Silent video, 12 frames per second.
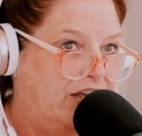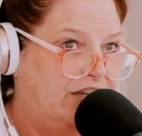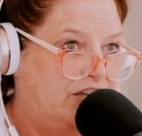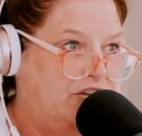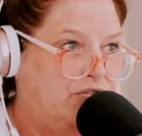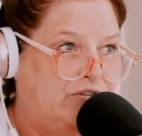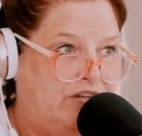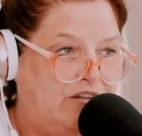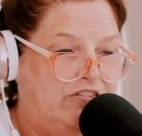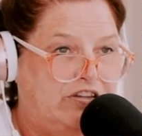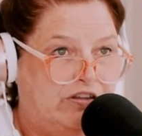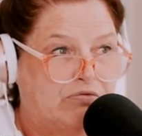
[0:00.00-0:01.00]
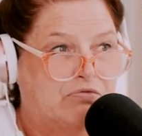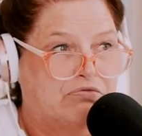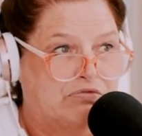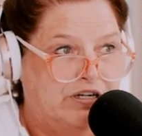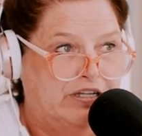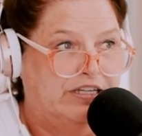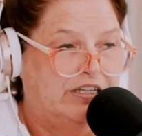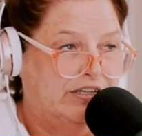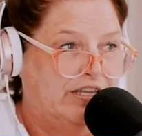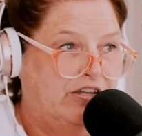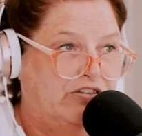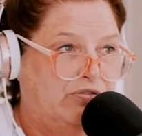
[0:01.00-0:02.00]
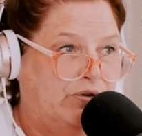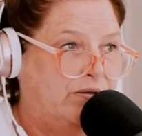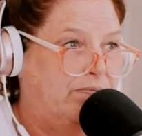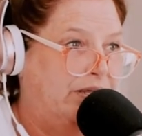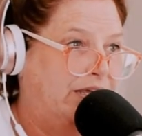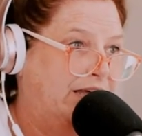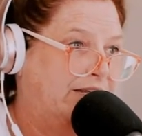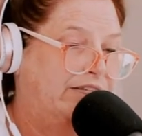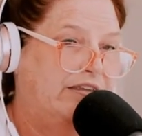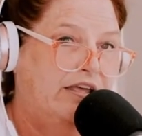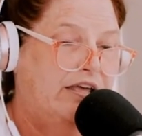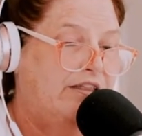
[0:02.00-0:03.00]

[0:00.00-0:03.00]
and then you need to really look into it because mm-hmm.